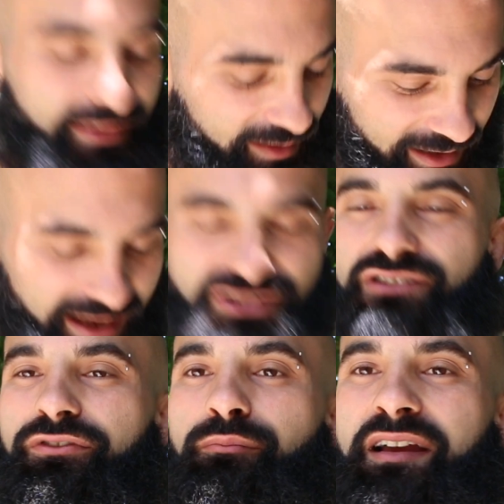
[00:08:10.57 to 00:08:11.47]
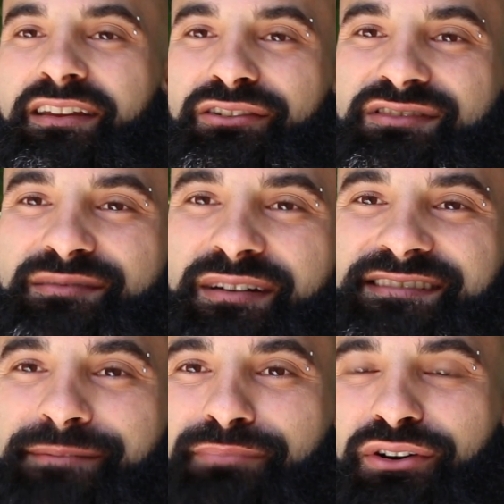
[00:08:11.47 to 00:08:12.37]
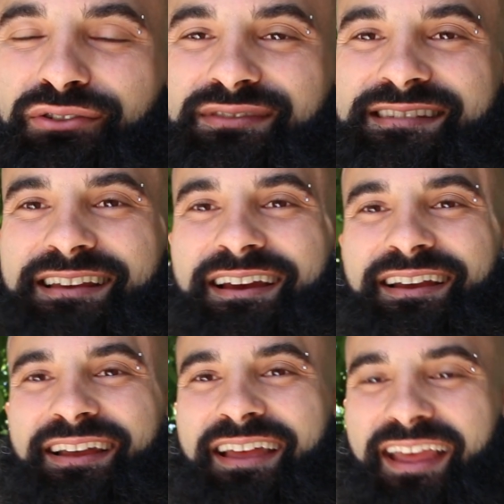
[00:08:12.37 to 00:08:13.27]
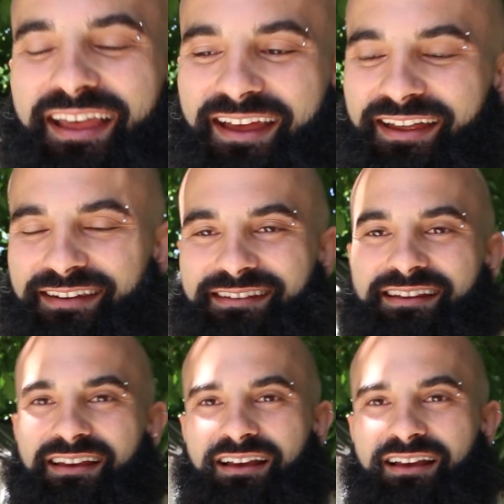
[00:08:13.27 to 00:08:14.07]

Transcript: the connection from my heels to my sit bones, and